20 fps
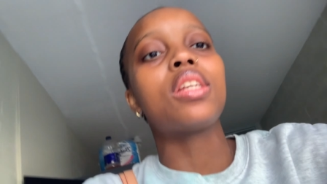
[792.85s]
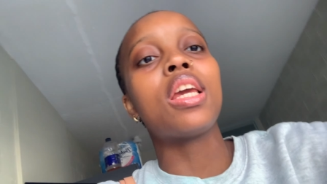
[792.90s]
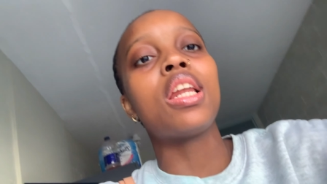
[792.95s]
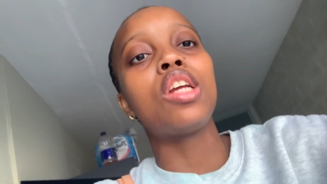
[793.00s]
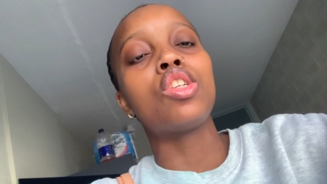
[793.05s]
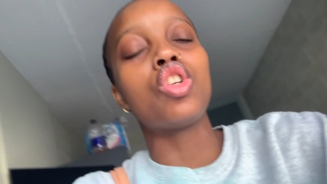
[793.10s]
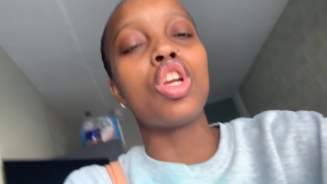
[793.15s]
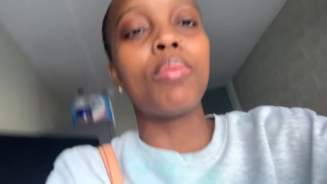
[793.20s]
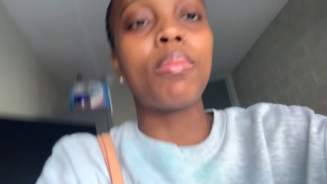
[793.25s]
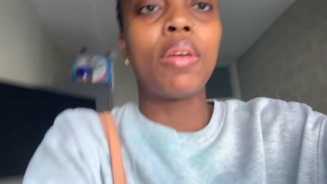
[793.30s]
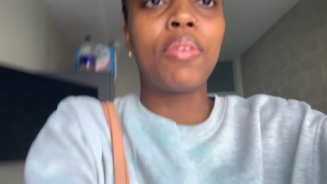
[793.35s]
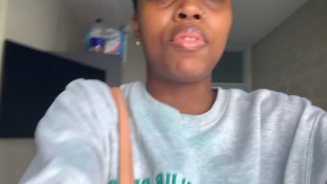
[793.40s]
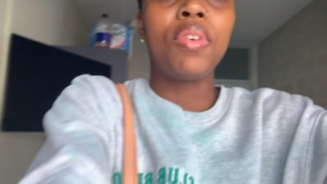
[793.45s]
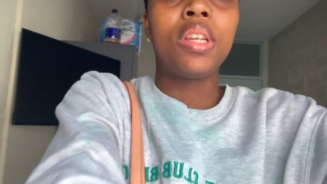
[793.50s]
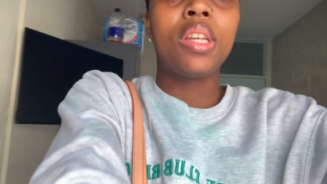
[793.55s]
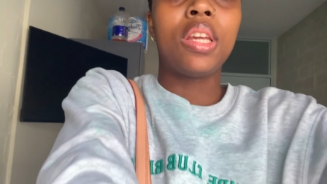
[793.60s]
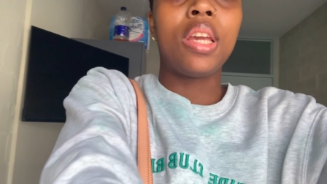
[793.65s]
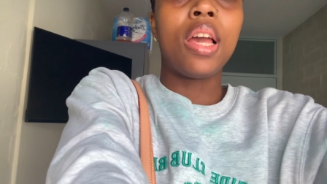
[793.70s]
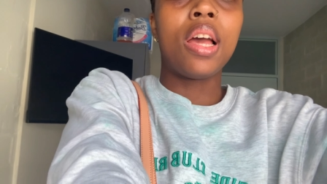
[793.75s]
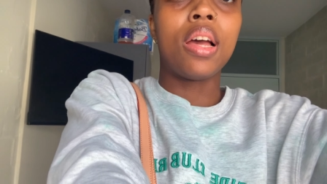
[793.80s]
Can I show you my
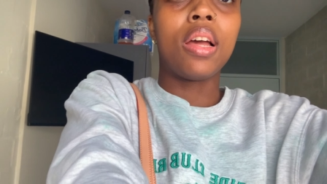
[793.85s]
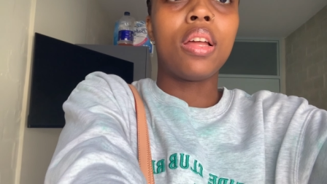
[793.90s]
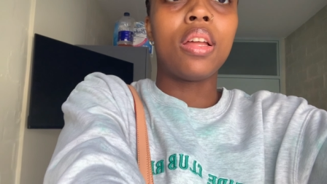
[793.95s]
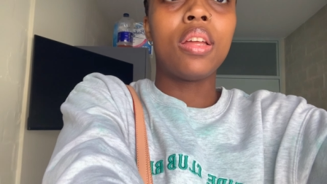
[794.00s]
fit here?